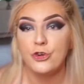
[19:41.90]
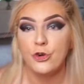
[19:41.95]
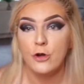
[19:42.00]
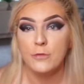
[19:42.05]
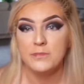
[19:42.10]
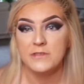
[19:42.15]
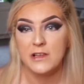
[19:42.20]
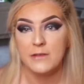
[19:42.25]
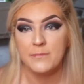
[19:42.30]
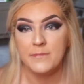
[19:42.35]

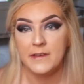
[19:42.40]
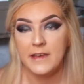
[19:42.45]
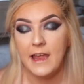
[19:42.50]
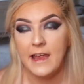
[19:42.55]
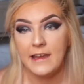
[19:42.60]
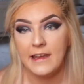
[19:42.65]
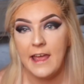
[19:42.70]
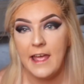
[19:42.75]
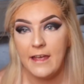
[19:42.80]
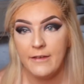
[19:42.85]
drop something
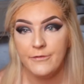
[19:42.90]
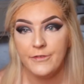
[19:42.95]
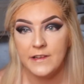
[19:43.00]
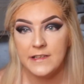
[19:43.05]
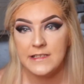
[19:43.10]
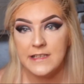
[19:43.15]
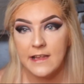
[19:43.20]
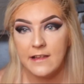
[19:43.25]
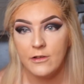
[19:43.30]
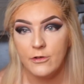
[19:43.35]
in
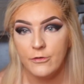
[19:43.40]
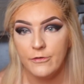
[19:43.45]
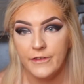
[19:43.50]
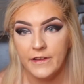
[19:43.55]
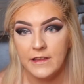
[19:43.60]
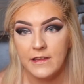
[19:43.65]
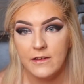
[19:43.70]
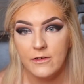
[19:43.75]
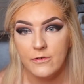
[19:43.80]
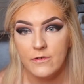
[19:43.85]
every single
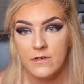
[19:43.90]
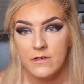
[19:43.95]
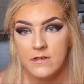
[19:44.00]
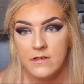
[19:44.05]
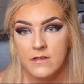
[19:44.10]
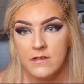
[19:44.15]
video.